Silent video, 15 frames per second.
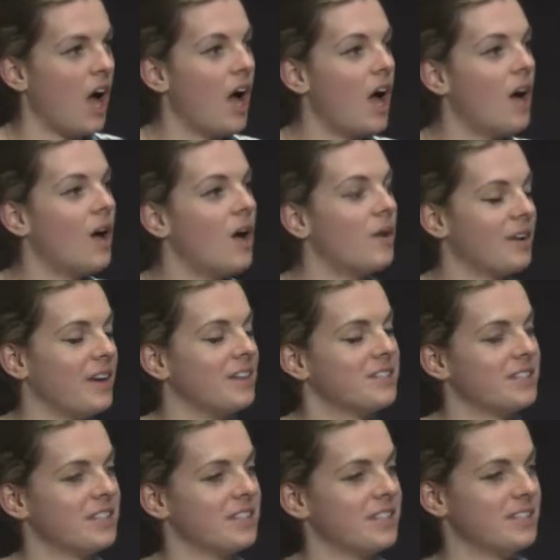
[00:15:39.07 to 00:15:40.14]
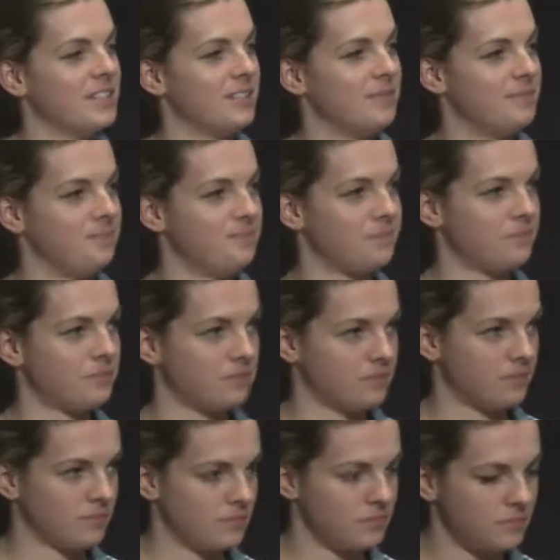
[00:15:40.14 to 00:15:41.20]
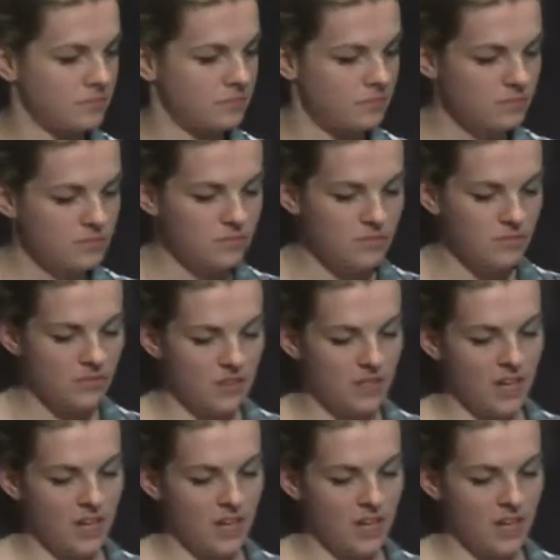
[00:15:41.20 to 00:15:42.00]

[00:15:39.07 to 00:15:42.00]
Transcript: oh, it in. Yes, yes. Have you ever used those? How do they work?